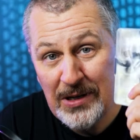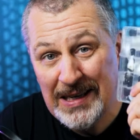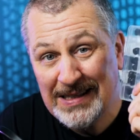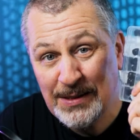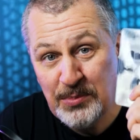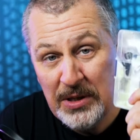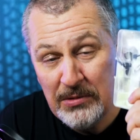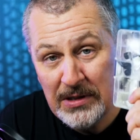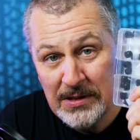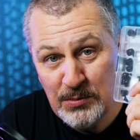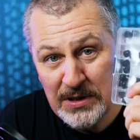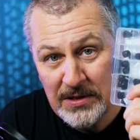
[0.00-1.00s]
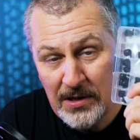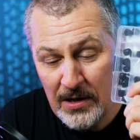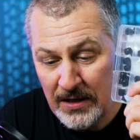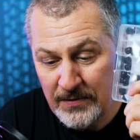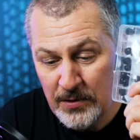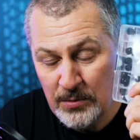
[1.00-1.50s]
experience with
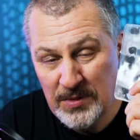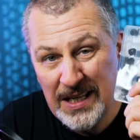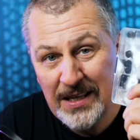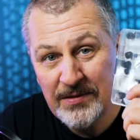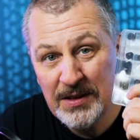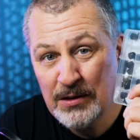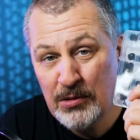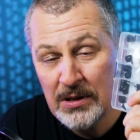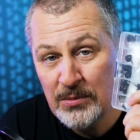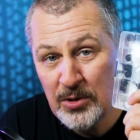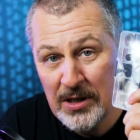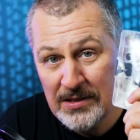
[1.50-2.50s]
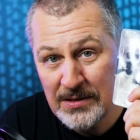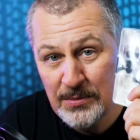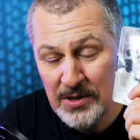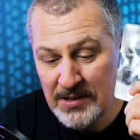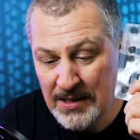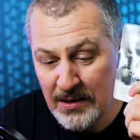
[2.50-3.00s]
Sonic Foam. They have incredible
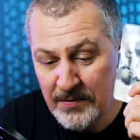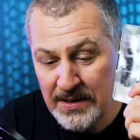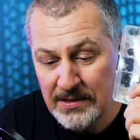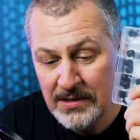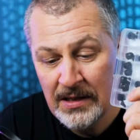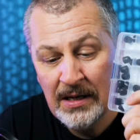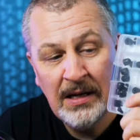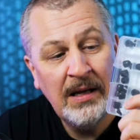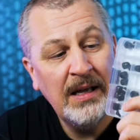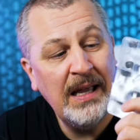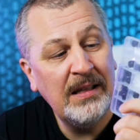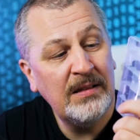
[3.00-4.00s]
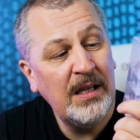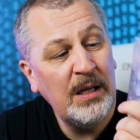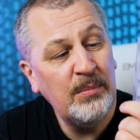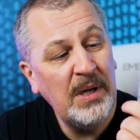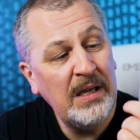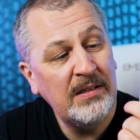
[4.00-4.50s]
customer service and they
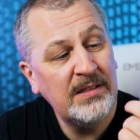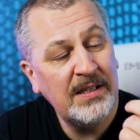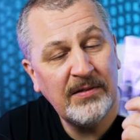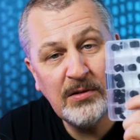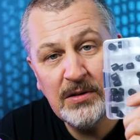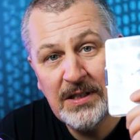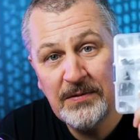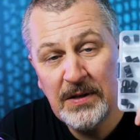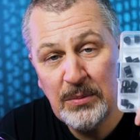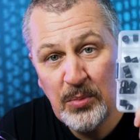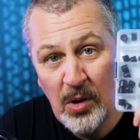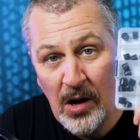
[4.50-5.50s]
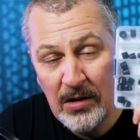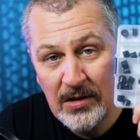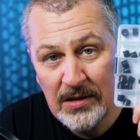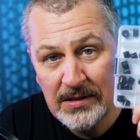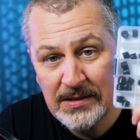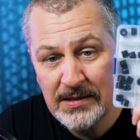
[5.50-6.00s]
make several different
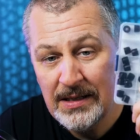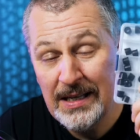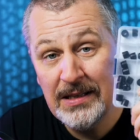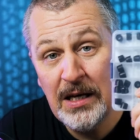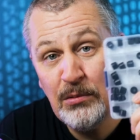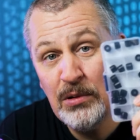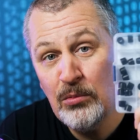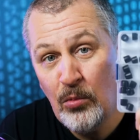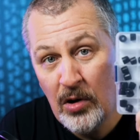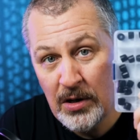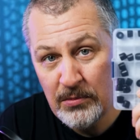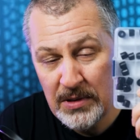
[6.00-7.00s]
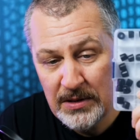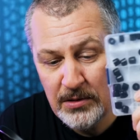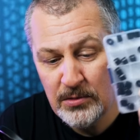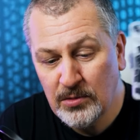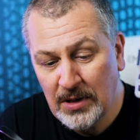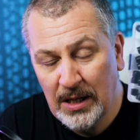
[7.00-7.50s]
products and they will work with
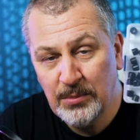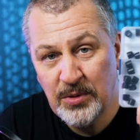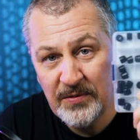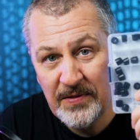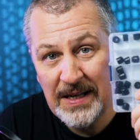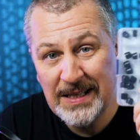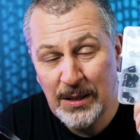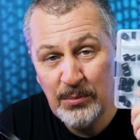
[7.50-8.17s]
you to help you find the